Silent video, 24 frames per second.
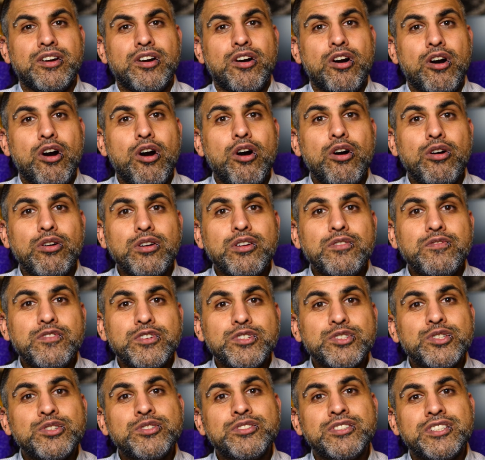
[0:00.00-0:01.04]
All of us
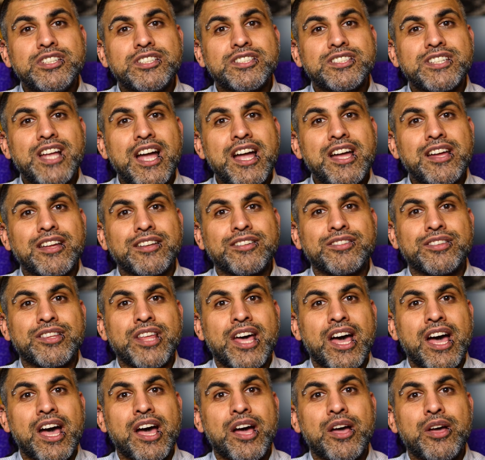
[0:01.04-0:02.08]
understand
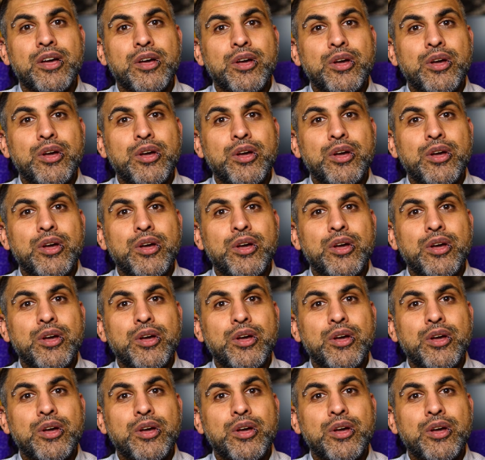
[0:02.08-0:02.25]
that